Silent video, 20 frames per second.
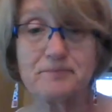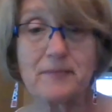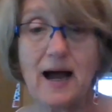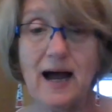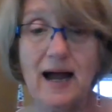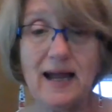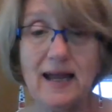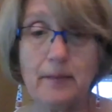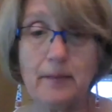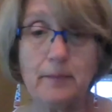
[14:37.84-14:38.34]

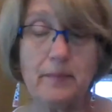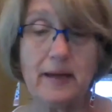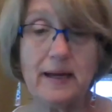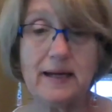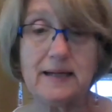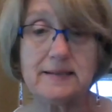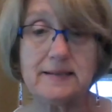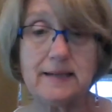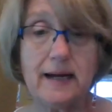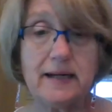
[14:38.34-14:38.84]
I am
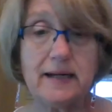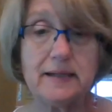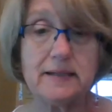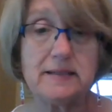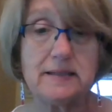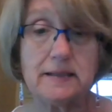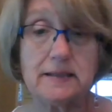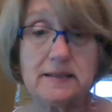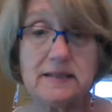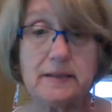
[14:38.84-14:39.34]
excited
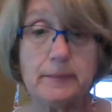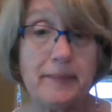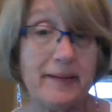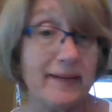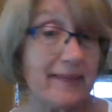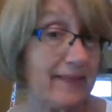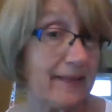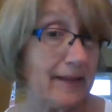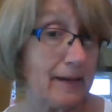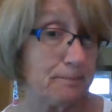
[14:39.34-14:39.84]
to
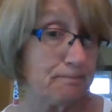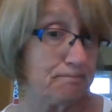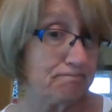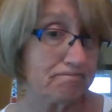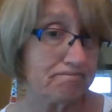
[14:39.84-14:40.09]
submit them.